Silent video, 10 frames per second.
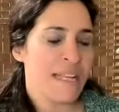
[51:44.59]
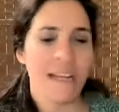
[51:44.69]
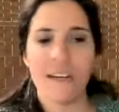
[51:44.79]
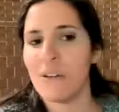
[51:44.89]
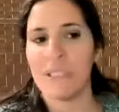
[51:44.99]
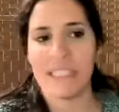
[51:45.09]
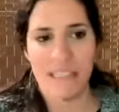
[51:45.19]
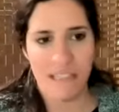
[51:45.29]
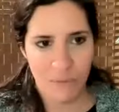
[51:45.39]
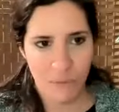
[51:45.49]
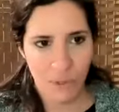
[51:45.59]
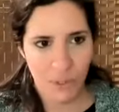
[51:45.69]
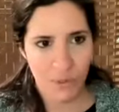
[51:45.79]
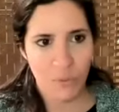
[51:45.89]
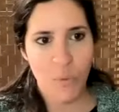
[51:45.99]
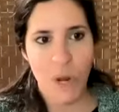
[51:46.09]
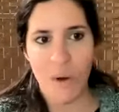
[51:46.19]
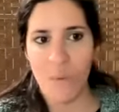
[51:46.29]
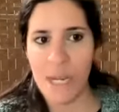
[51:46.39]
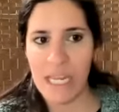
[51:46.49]
not only see the world,
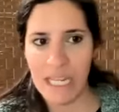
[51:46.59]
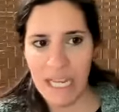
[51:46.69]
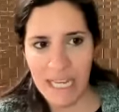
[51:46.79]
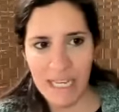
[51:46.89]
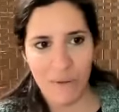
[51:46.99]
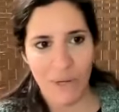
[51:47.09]
what we like,